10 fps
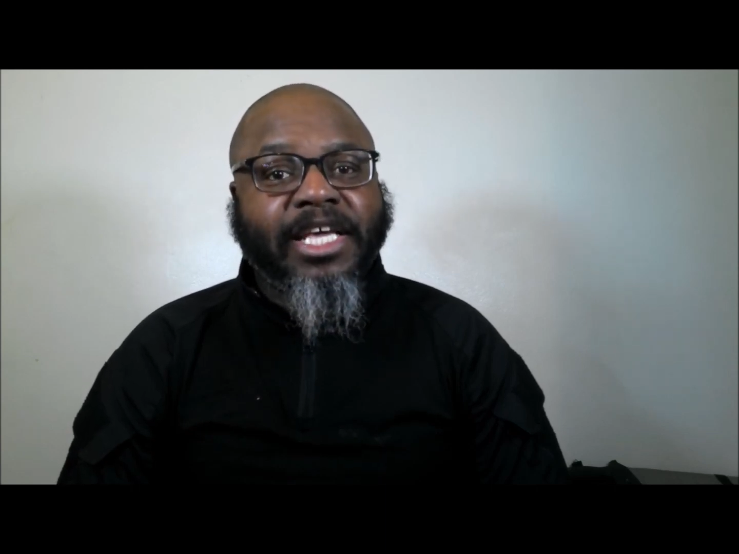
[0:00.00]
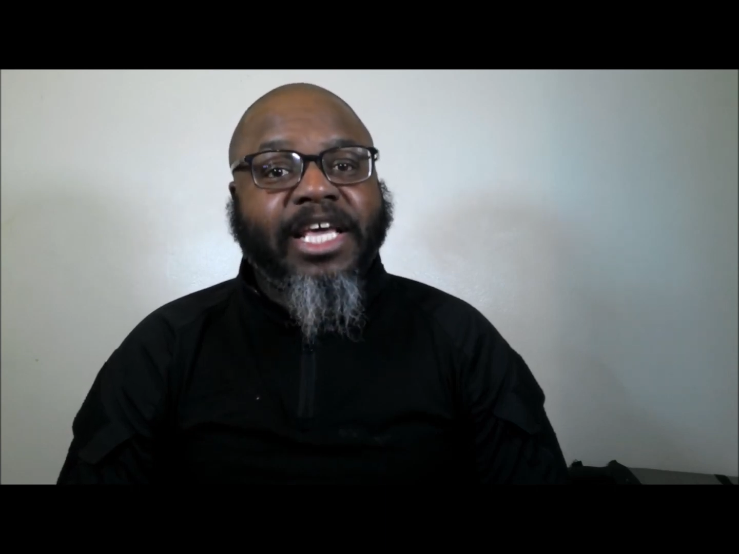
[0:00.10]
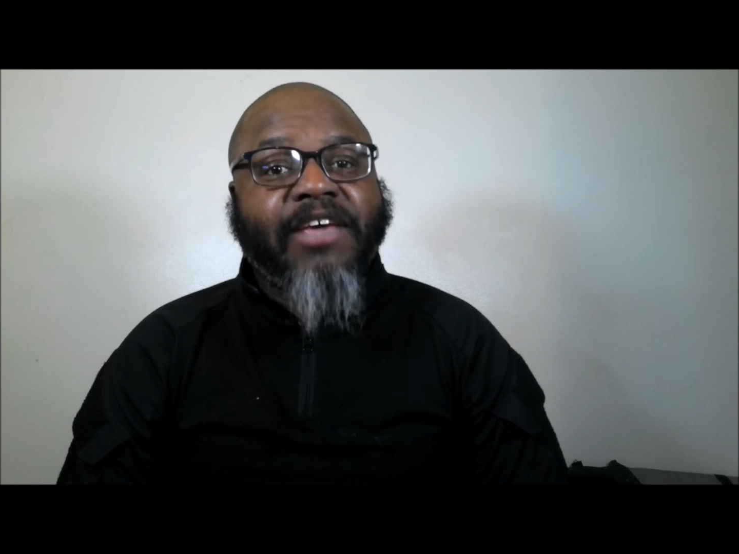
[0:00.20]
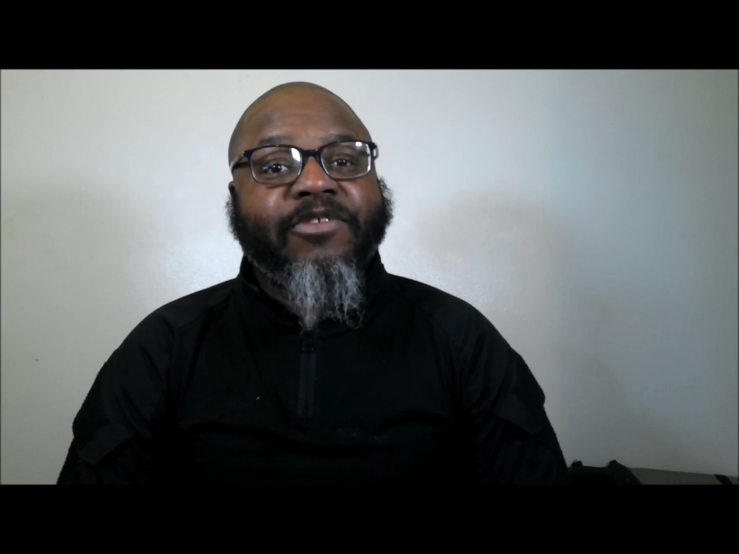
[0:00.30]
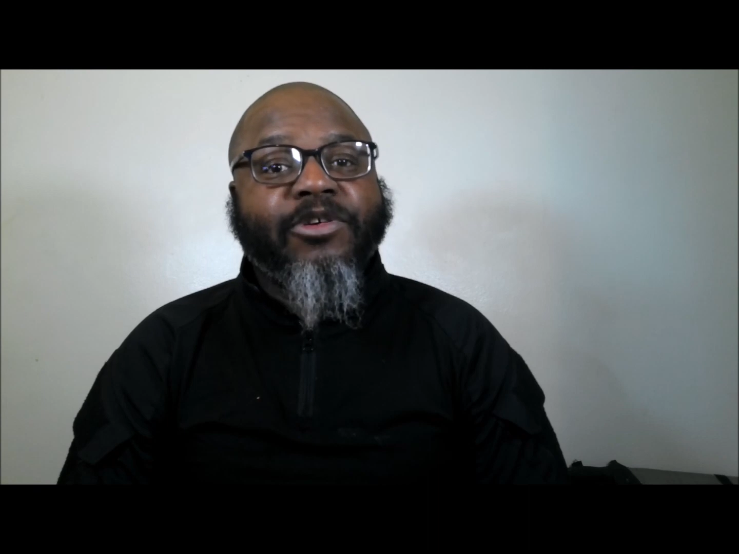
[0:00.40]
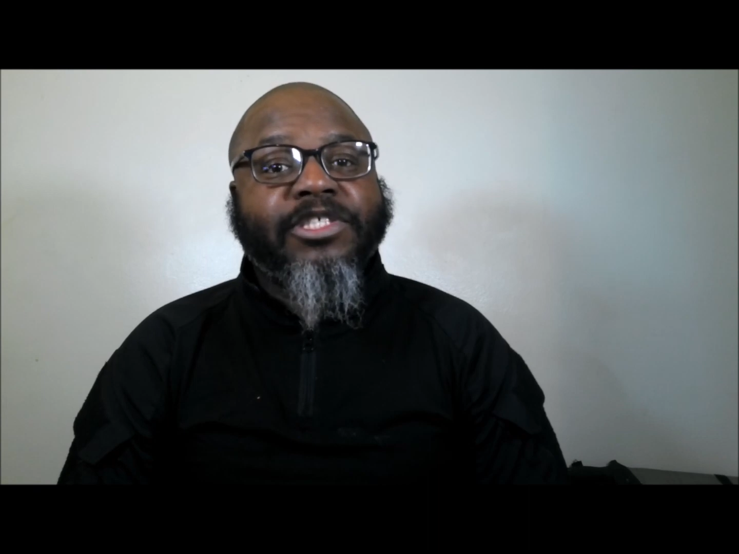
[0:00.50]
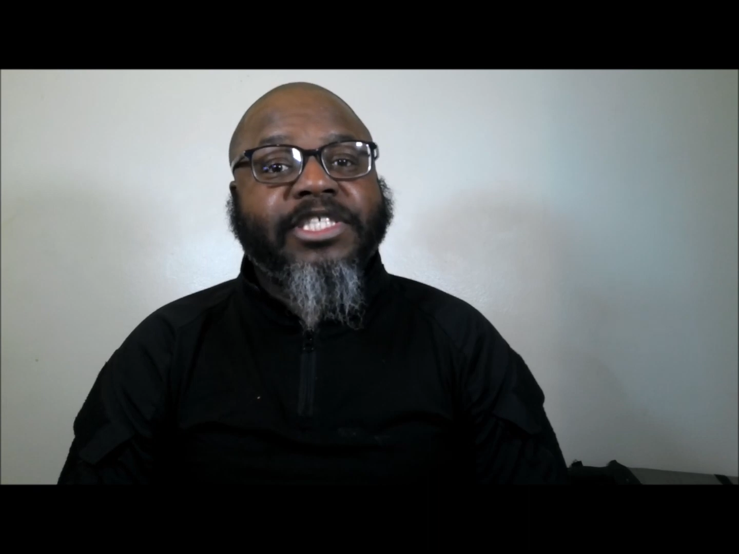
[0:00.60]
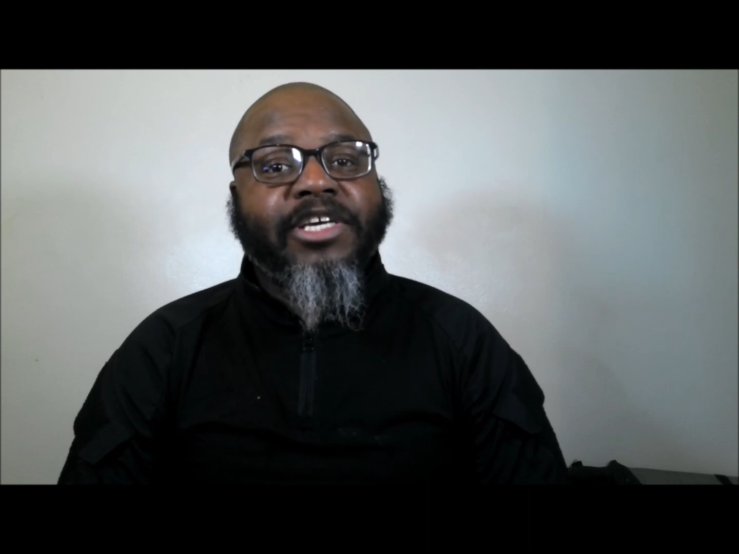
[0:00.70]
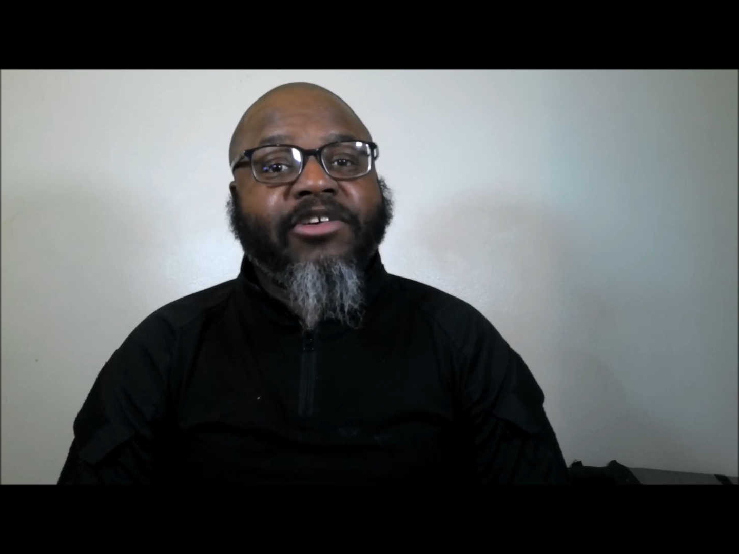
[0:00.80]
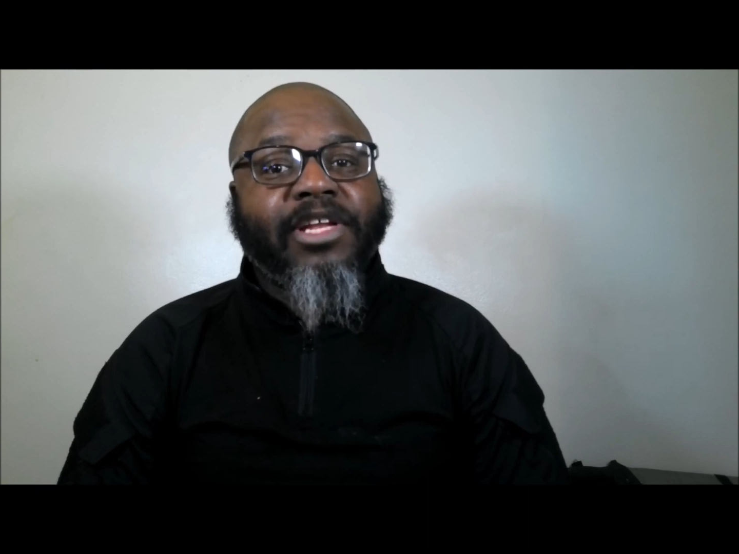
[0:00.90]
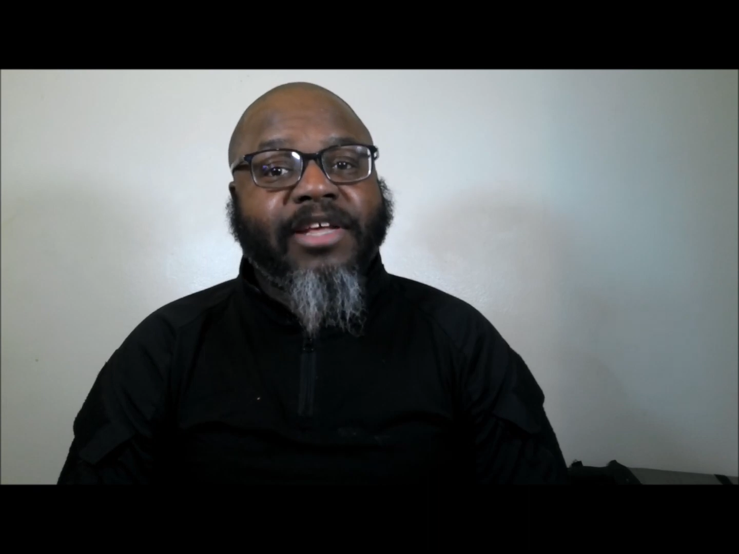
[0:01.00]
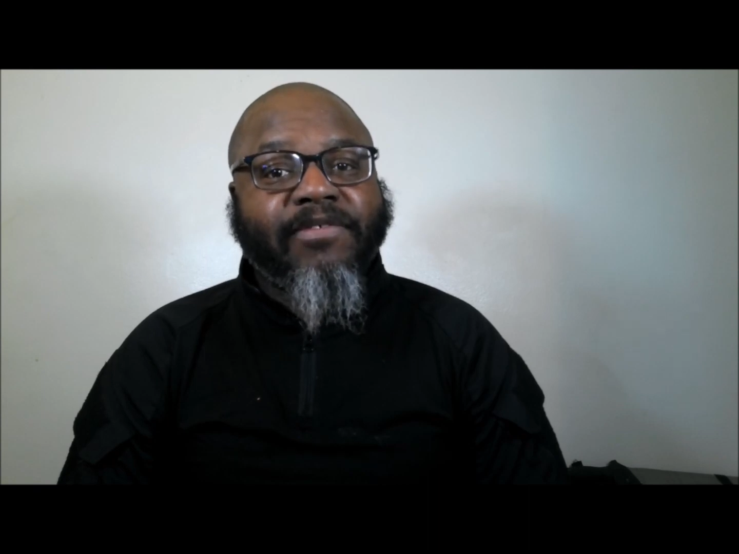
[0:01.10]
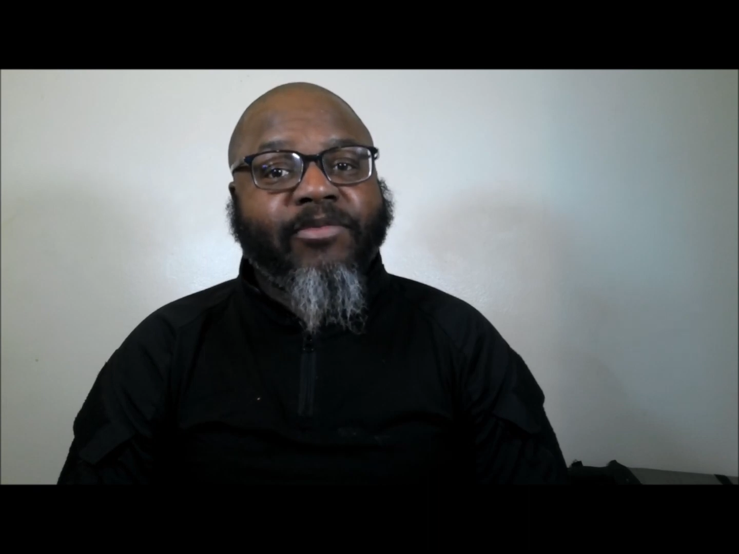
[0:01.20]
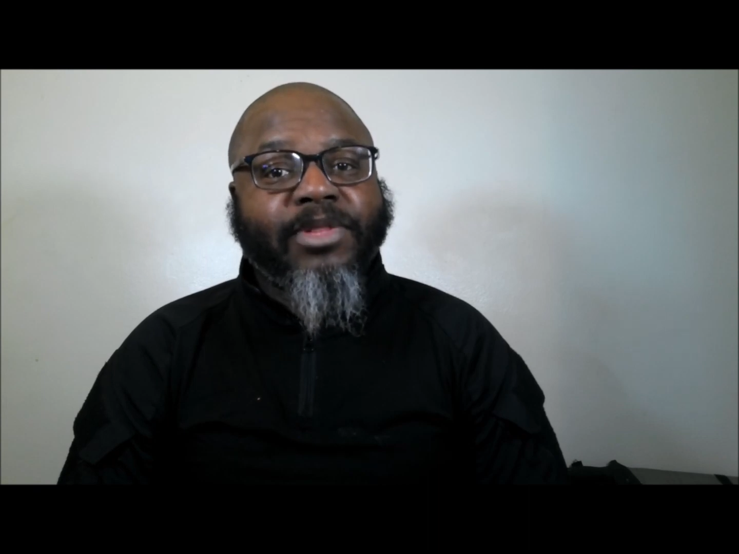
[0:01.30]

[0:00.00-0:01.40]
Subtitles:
if you're still living